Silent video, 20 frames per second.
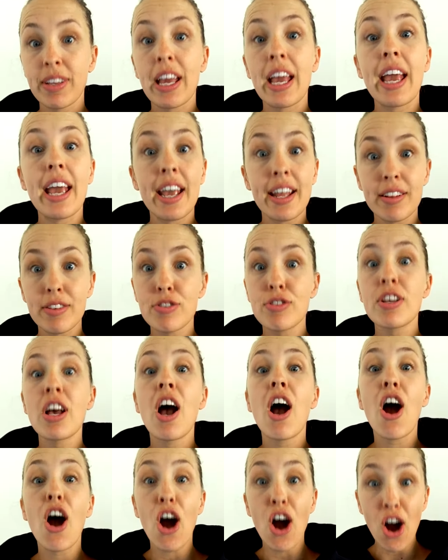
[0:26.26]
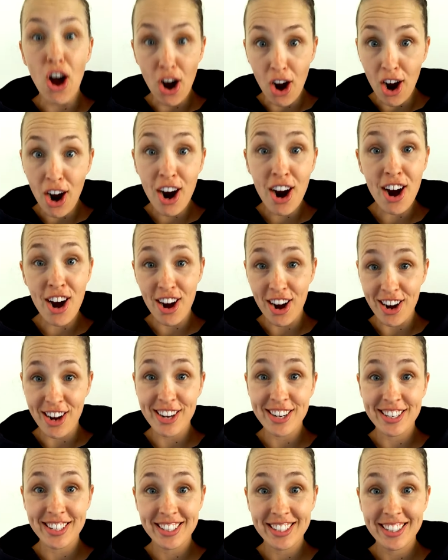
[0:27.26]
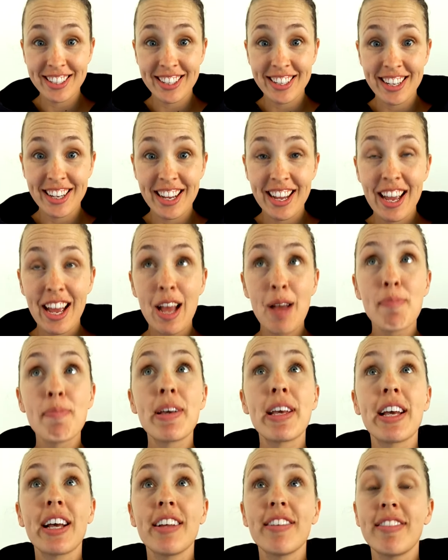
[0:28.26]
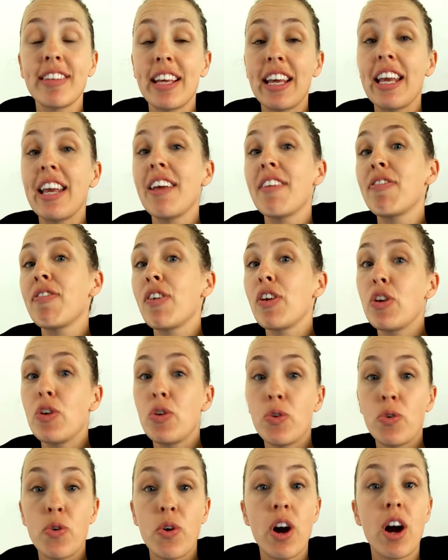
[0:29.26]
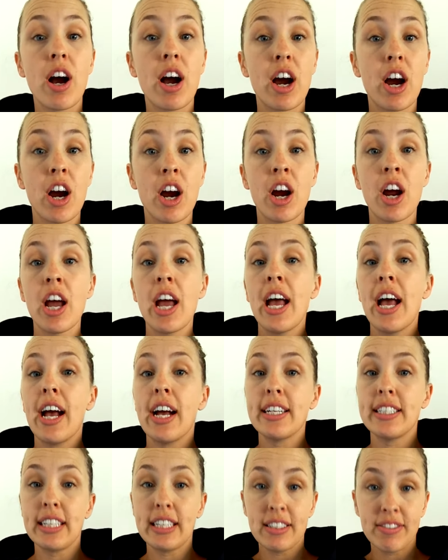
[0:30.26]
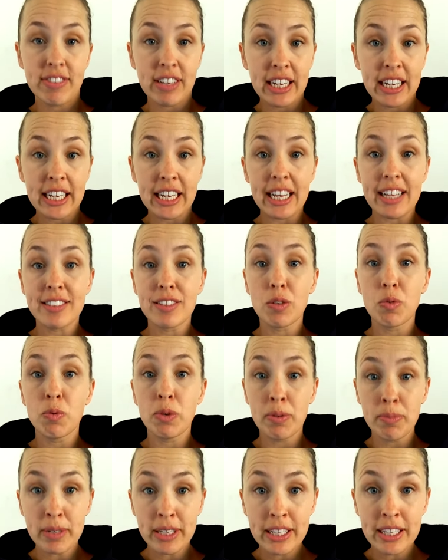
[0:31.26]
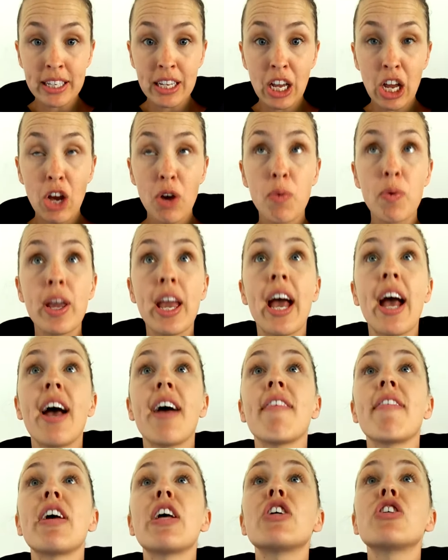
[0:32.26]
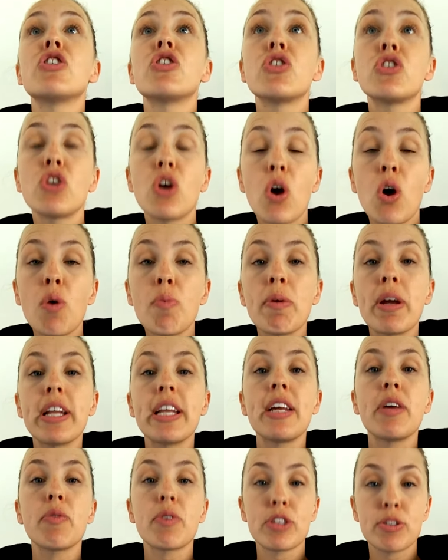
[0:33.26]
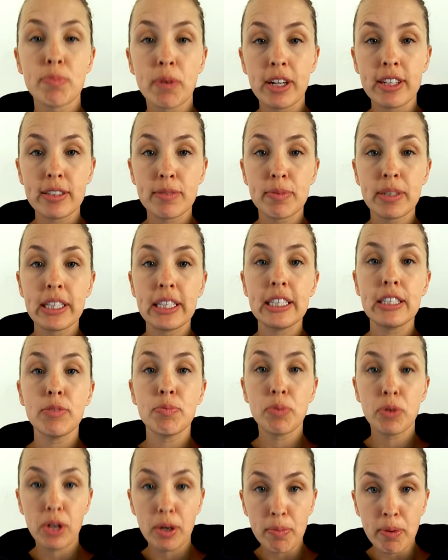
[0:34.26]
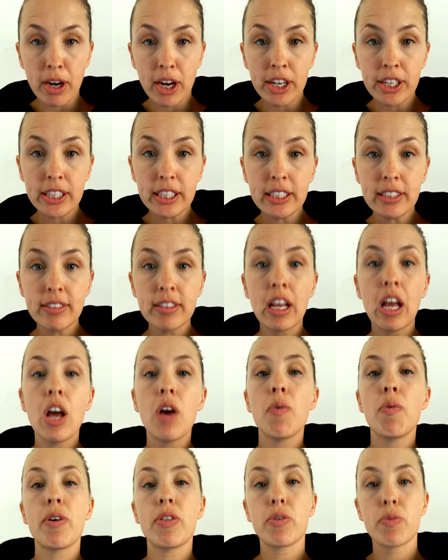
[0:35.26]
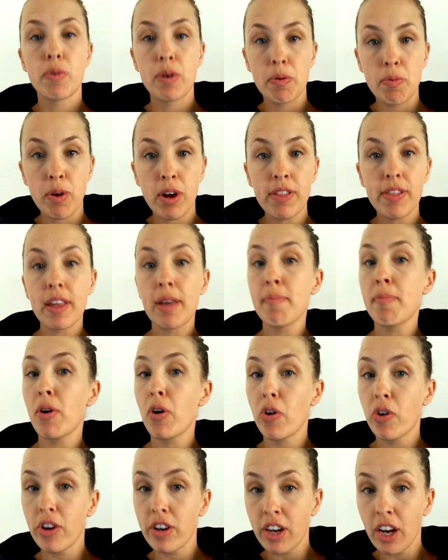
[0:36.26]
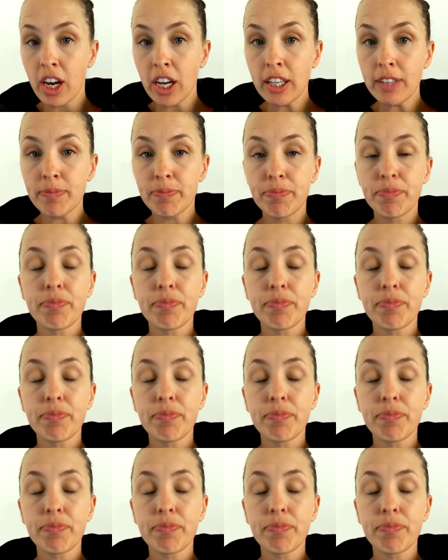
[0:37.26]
It's hard. Because if you are identifying as a woman, we have so many responsibilities put upon us, whether we want them or not.